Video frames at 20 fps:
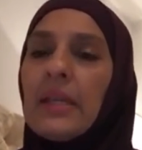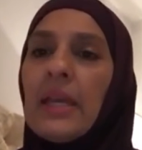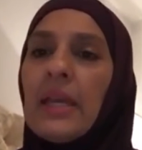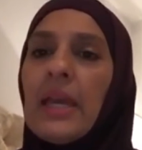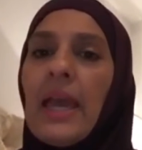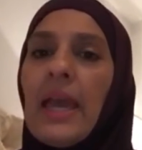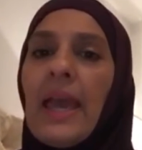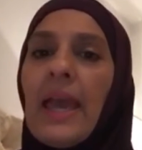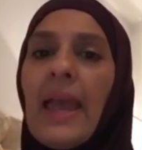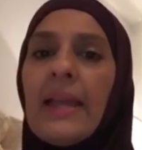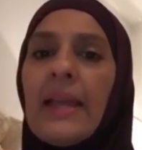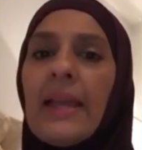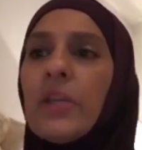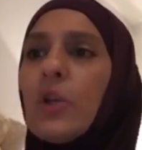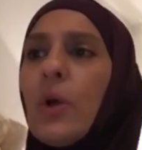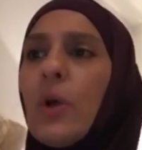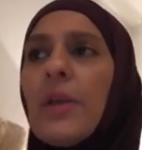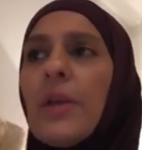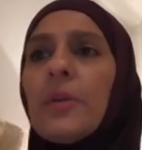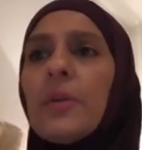and other
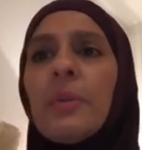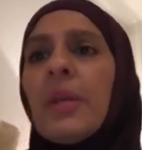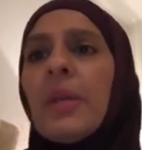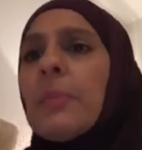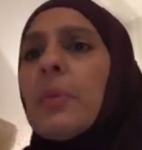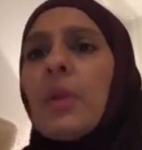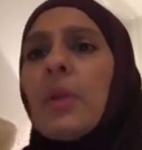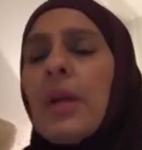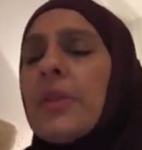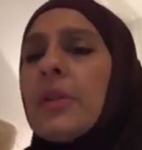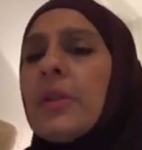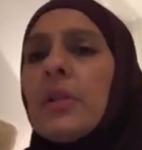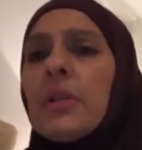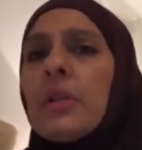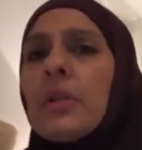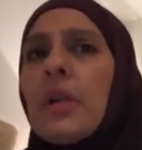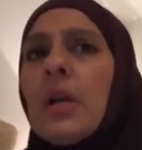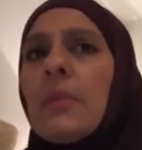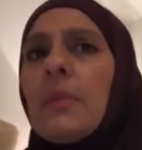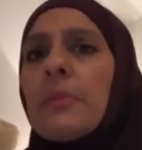people, other
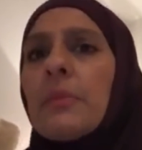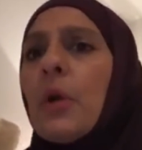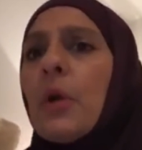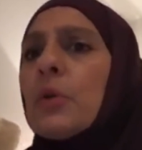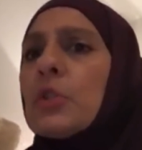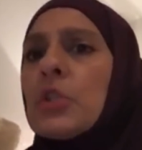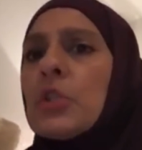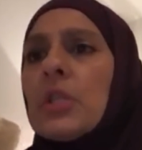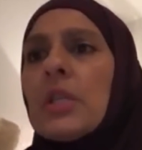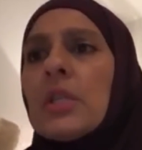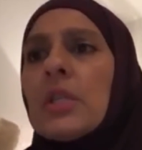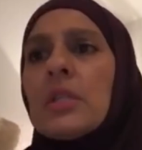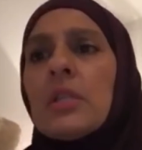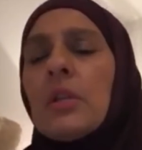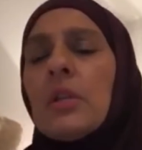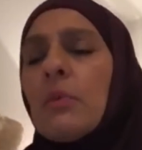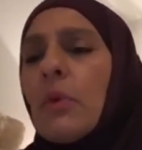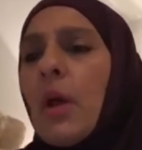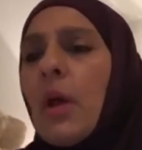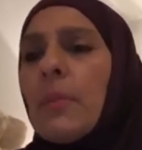coaches,
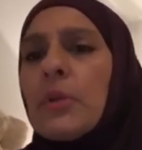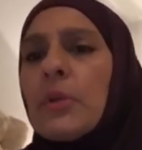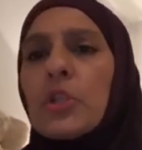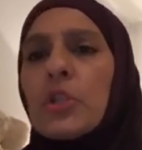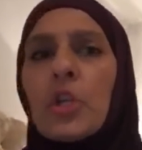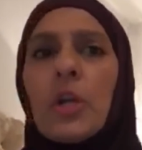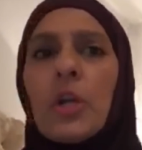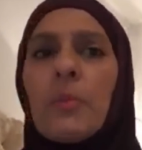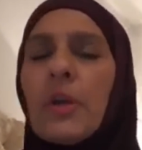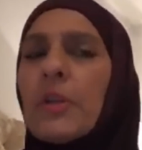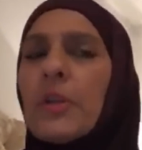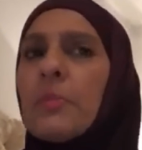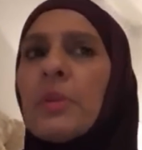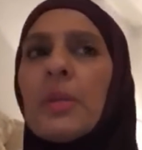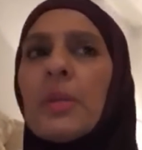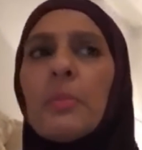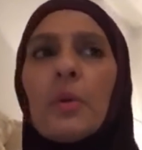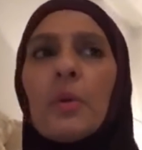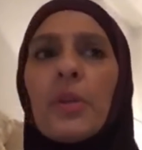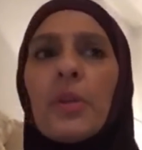Robin Sharma, other people,
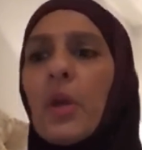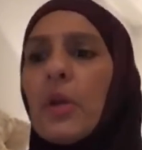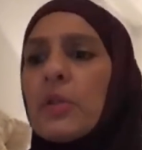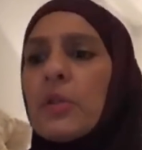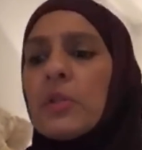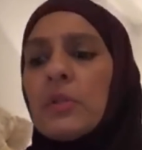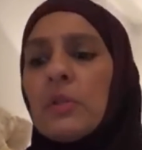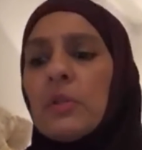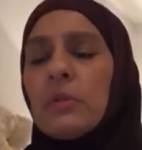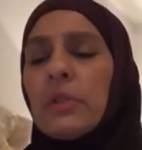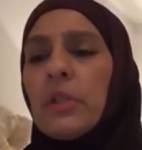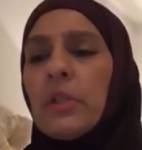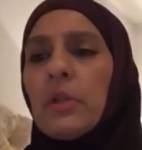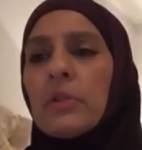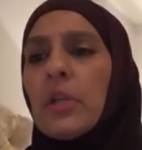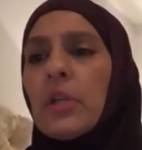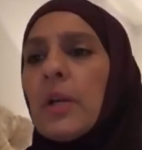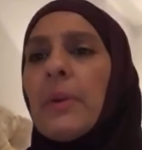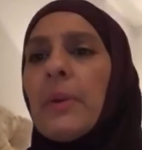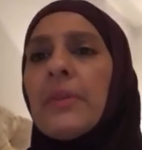they also talk
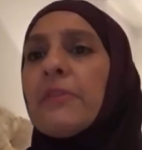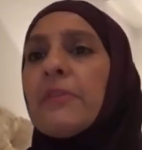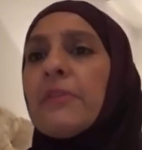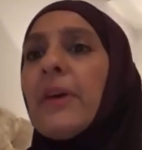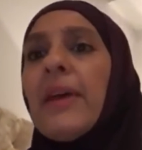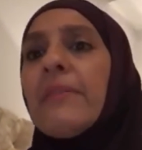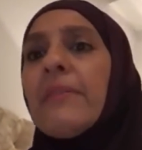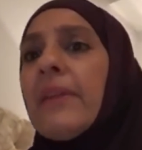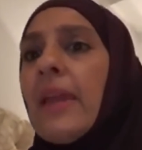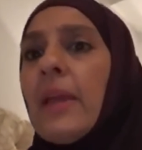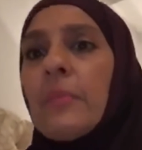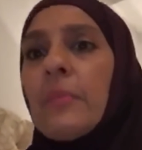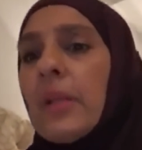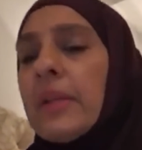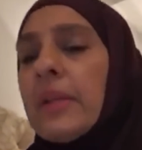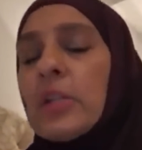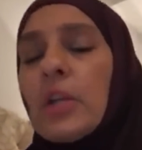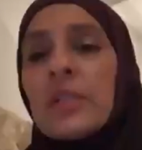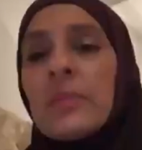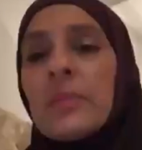about the 5 a.m. He
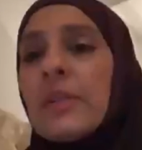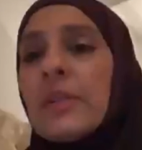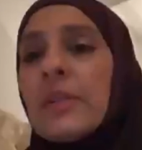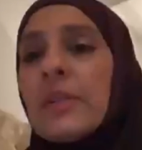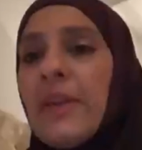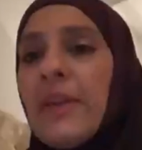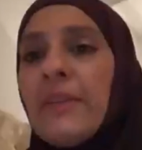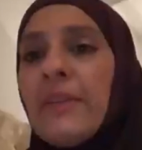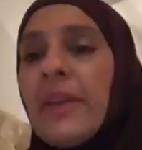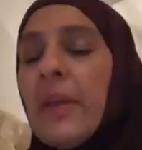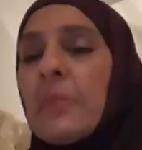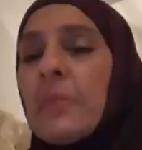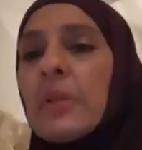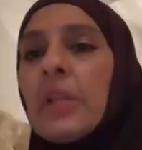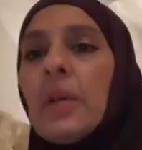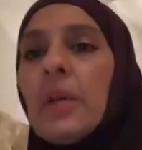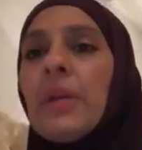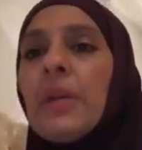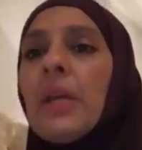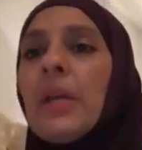talks about the 5 a.m. club.
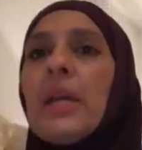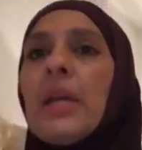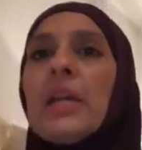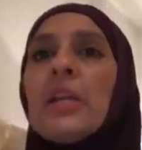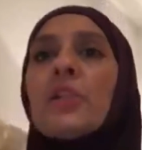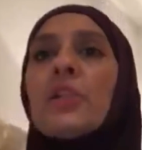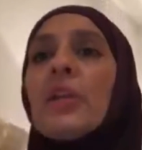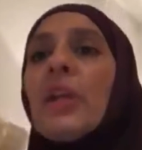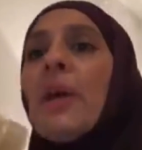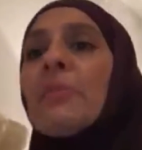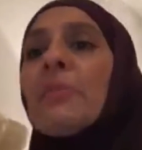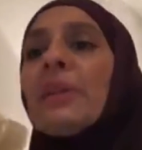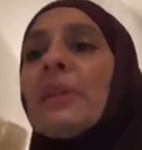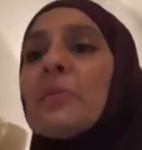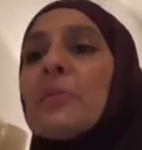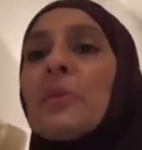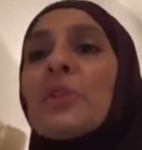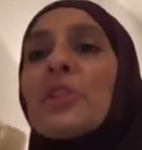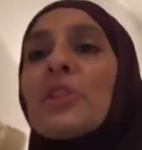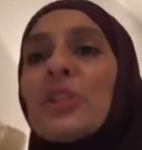So alhamdulillah, as
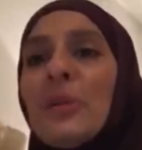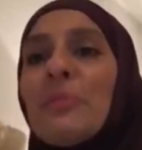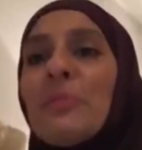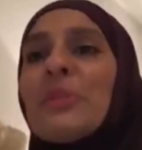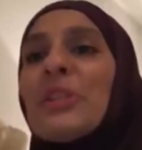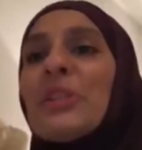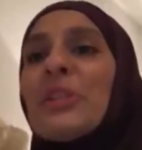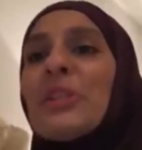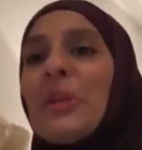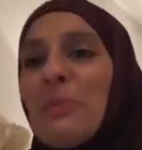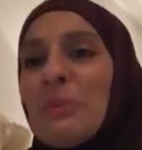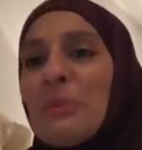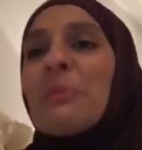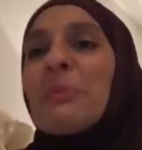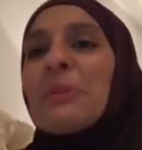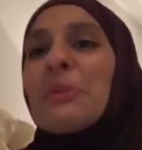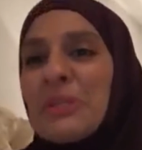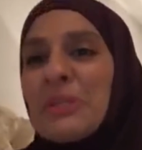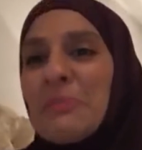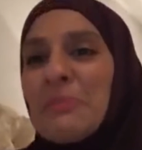Muslims, we're supposed to
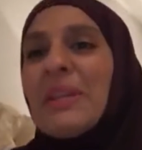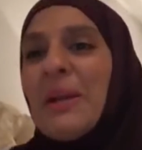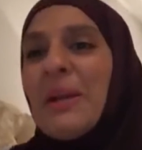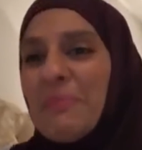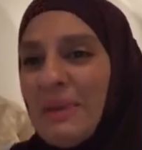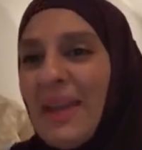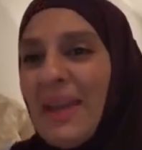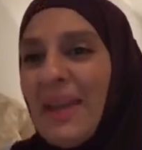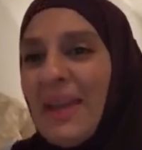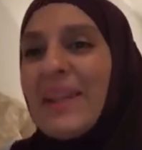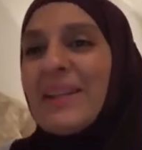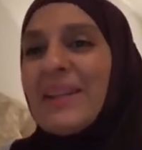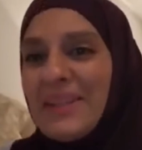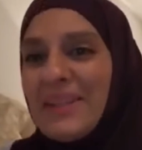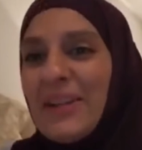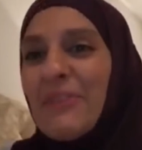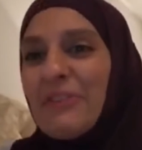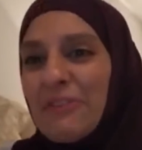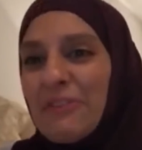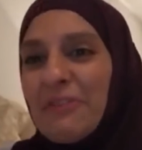be up and for
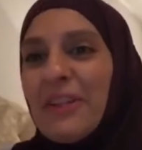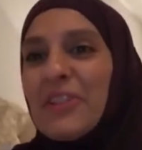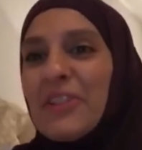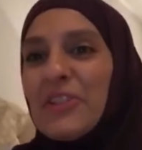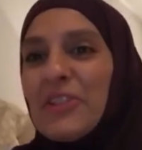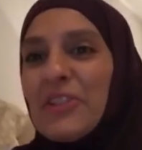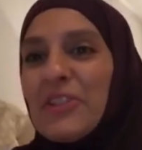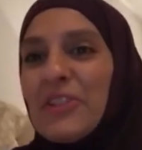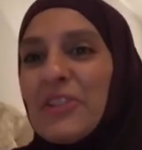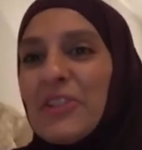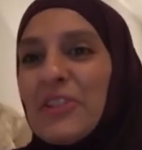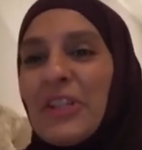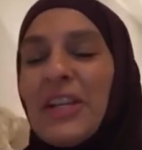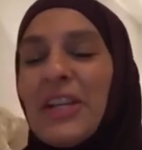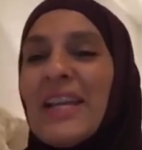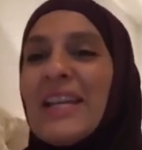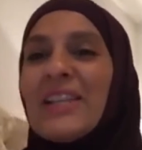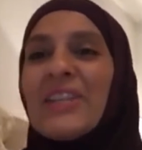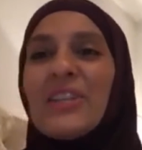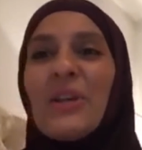Fajr, so
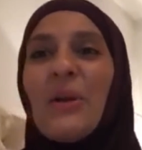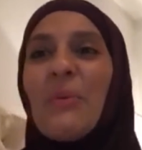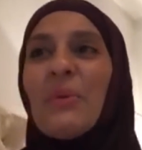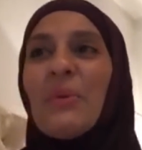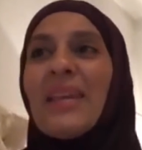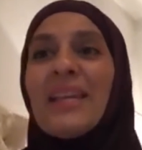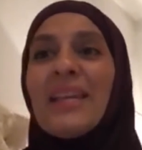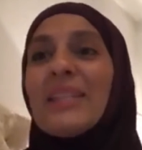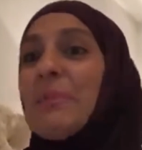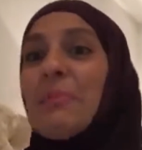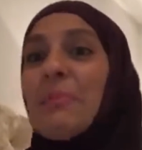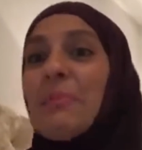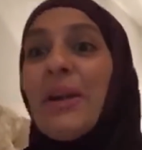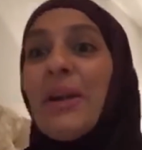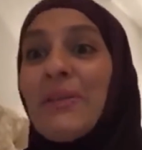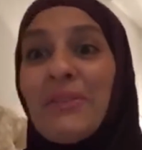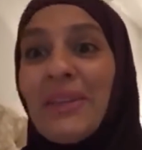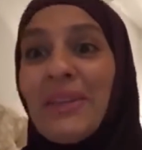we get to be part of that